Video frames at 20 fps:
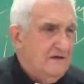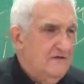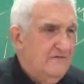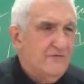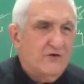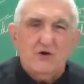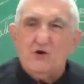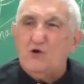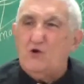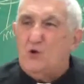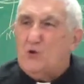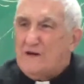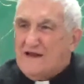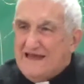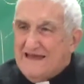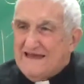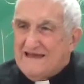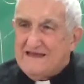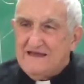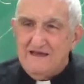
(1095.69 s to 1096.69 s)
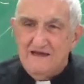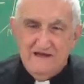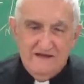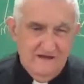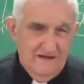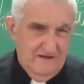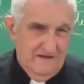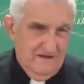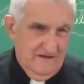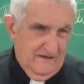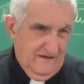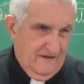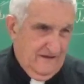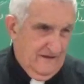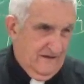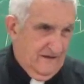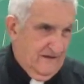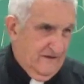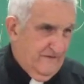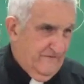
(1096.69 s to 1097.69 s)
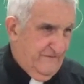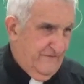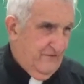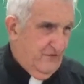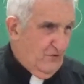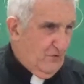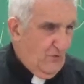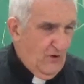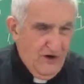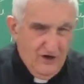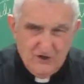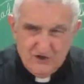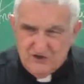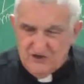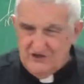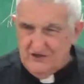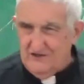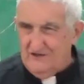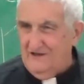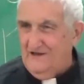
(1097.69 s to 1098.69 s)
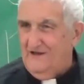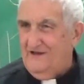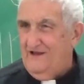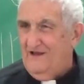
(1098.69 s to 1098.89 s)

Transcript: for cooking, for washing.